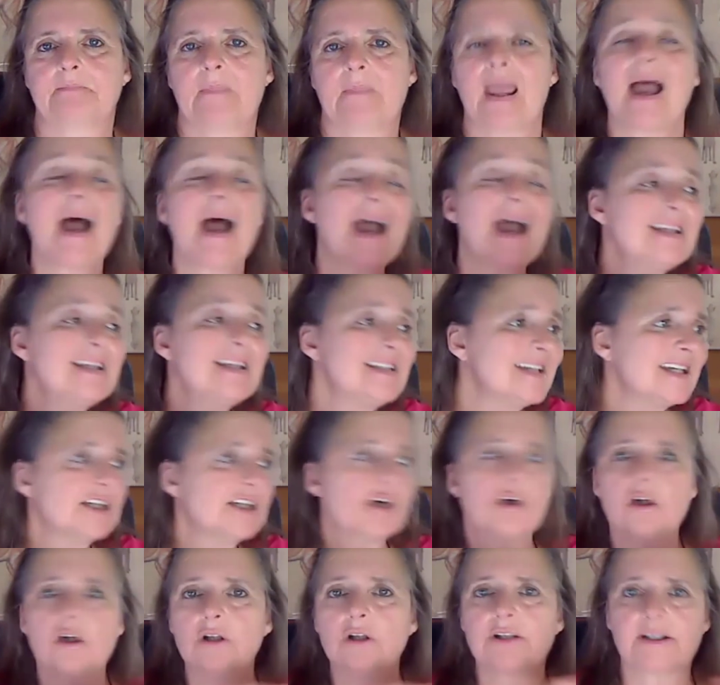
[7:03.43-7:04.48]
I did
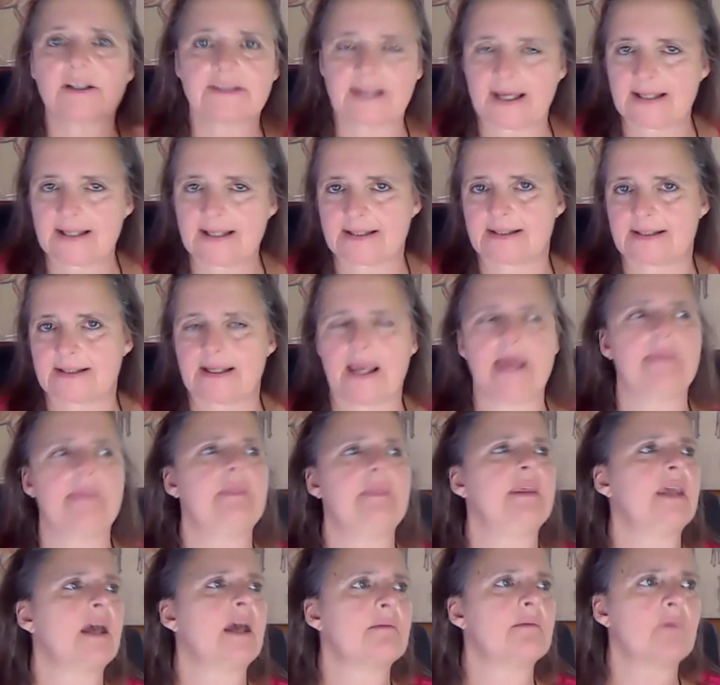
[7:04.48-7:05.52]
all the tests and
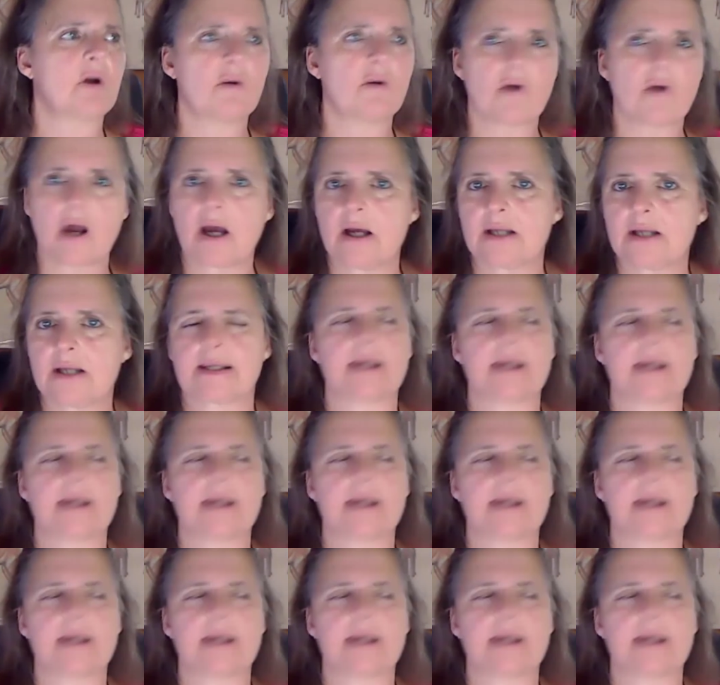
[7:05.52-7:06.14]
the MRIs